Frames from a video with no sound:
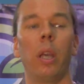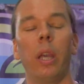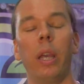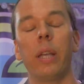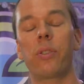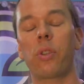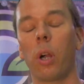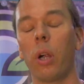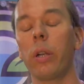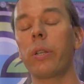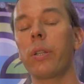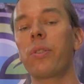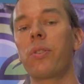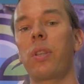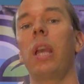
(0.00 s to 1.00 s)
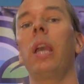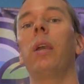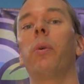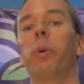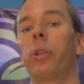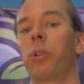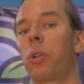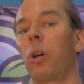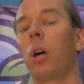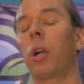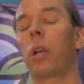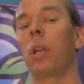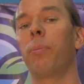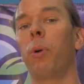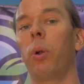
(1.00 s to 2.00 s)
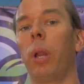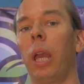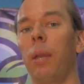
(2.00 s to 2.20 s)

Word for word: It's hard to say when you're talking about